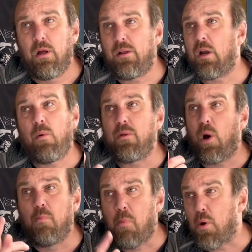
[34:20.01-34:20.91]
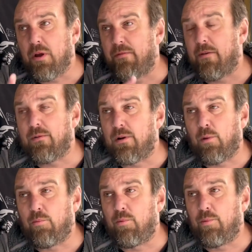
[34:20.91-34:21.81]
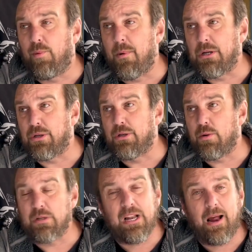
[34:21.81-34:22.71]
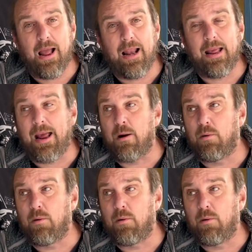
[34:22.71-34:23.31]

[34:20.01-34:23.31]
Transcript: The only one that I might have given an honourable mention to was L A